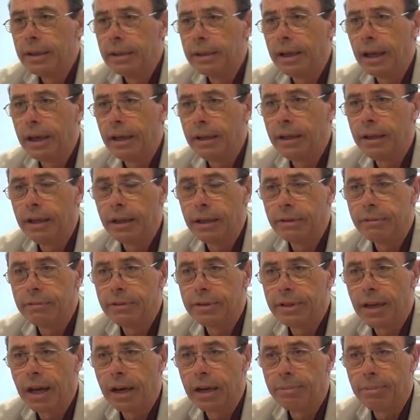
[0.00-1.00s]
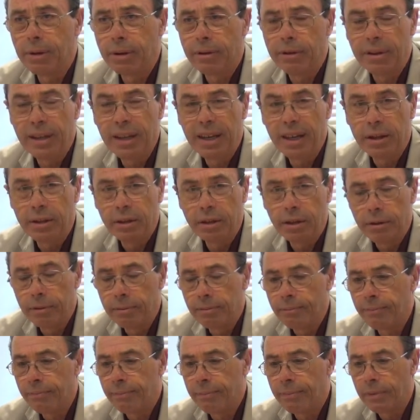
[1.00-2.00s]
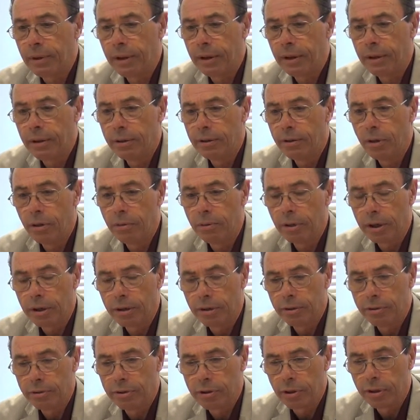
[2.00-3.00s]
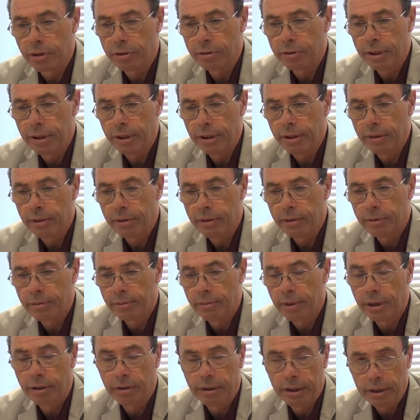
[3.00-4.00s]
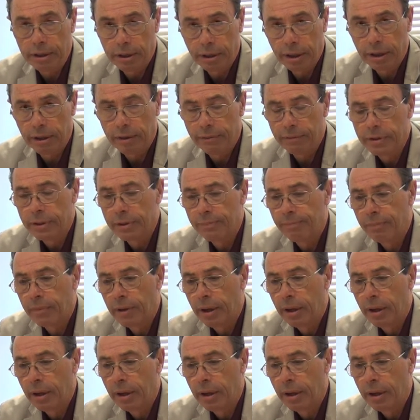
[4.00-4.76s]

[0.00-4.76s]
that he had set up a theater in Newark, New Jersey, where he lives,